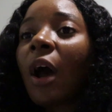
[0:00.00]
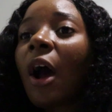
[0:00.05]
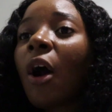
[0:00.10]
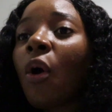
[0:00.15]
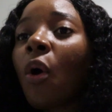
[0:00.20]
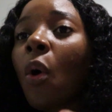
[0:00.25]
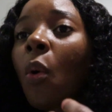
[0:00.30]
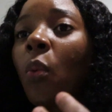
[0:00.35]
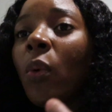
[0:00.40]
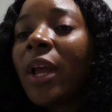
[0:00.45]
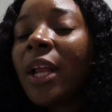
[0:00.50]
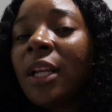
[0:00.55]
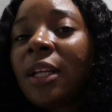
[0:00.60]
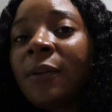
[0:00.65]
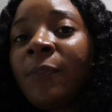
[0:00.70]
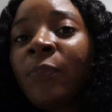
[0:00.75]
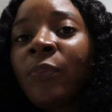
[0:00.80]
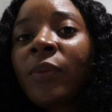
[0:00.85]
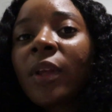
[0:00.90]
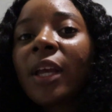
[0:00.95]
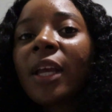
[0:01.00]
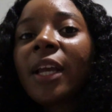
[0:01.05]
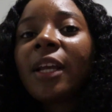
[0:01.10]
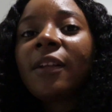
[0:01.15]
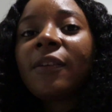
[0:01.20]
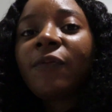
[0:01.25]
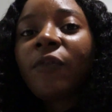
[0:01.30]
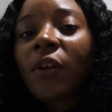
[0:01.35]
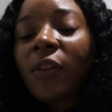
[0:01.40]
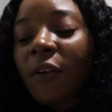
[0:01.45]
Our will
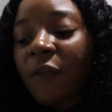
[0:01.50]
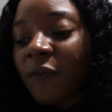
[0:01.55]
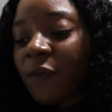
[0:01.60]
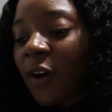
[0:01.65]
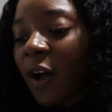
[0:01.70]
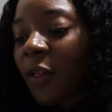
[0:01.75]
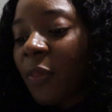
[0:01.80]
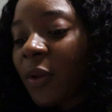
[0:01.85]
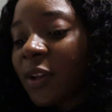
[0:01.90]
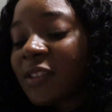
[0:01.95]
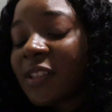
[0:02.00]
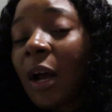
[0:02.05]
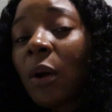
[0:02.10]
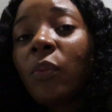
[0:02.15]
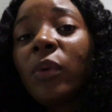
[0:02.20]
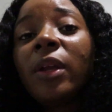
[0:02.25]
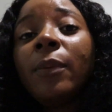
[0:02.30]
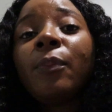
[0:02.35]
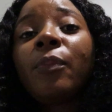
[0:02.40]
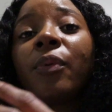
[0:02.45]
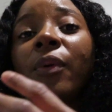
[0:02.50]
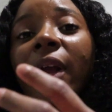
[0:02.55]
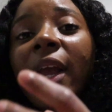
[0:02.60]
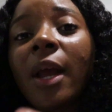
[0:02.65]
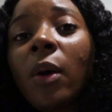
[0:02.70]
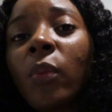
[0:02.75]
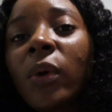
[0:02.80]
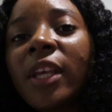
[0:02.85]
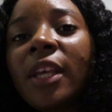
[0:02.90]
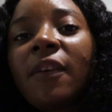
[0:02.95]
for the Father is that we
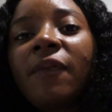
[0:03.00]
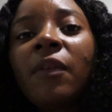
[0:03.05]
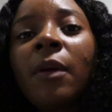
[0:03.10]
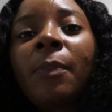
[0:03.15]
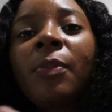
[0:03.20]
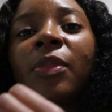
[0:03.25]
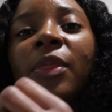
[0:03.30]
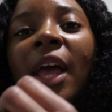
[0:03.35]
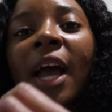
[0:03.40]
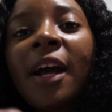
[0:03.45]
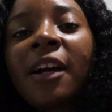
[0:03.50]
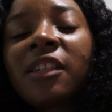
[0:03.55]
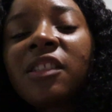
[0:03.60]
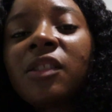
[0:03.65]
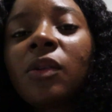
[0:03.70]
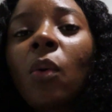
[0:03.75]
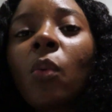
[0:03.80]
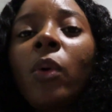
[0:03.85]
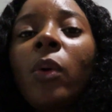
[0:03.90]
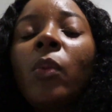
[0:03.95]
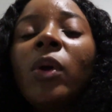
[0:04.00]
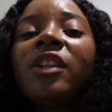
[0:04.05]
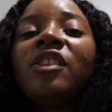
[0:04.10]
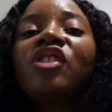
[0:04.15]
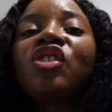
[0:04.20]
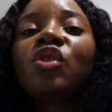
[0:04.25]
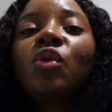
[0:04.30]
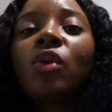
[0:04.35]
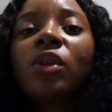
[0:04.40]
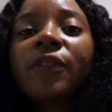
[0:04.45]
pray, we give Him thanks, we win
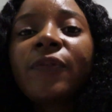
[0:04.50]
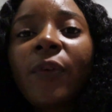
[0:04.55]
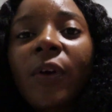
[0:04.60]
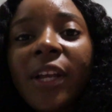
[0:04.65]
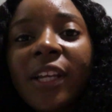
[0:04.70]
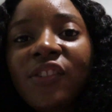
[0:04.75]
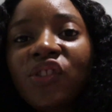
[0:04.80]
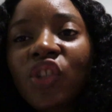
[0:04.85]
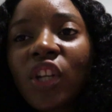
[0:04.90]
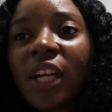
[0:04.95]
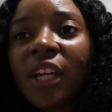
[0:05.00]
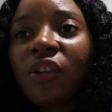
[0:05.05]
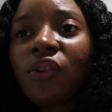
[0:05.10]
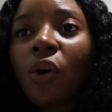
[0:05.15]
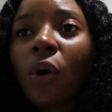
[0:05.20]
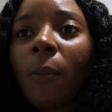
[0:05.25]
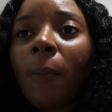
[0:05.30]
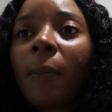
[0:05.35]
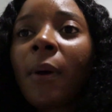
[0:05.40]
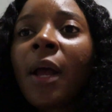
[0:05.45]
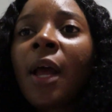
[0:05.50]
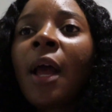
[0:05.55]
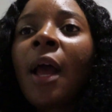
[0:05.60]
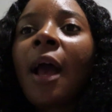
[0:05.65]
souls for His kingdom.